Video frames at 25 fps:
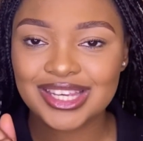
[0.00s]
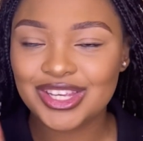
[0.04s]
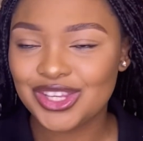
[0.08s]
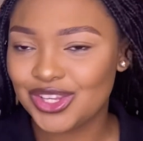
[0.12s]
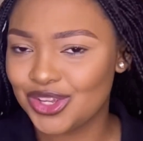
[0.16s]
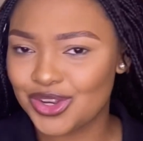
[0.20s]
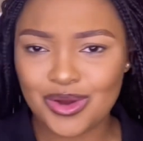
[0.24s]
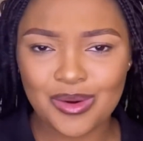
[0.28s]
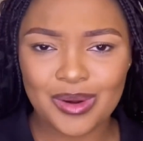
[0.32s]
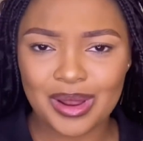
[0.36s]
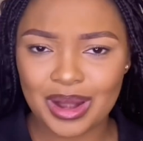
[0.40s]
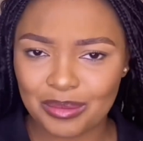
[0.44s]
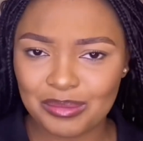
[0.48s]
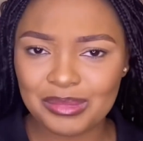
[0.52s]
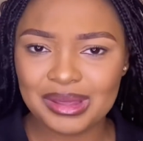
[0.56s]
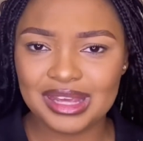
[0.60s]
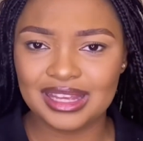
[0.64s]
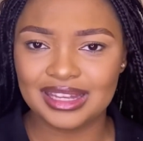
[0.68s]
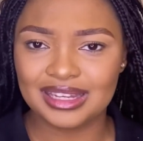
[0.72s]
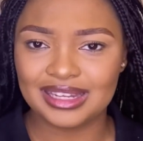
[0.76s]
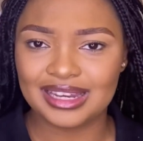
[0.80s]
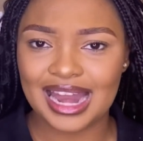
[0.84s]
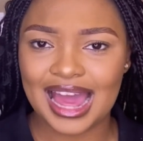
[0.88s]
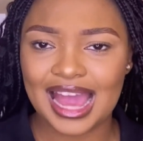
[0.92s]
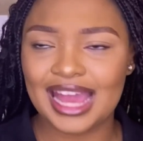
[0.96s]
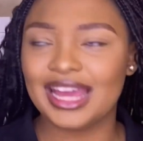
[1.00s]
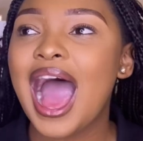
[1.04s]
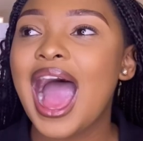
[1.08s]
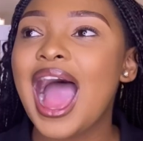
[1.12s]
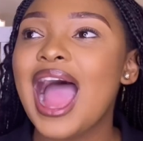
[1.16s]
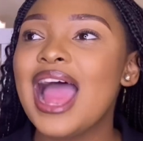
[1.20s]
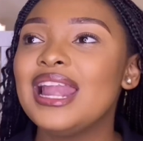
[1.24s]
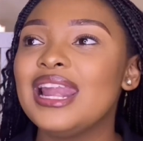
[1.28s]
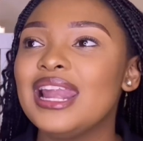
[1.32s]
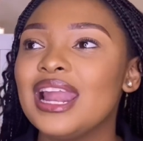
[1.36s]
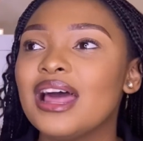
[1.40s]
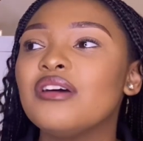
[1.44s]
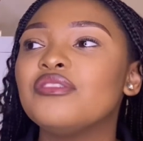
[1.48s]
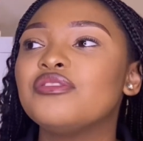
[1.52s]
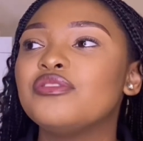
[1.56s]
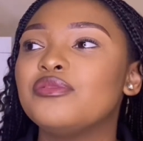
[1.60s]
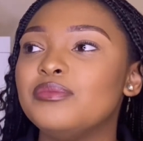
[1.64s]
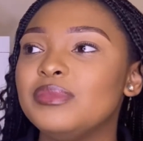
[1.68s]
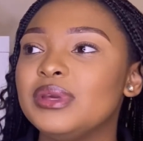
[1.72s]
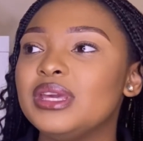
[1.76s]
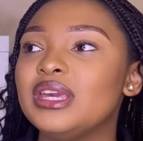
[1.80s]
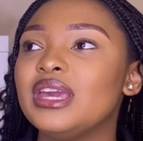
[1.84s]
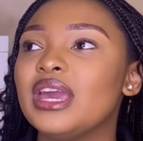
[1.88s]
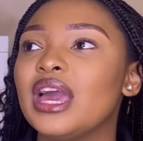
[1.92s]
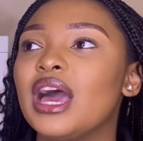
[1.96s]
You know what I mean? Like, I love
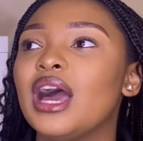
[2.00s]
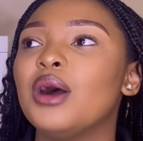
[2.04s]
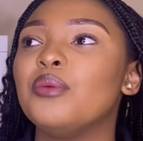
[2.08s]
me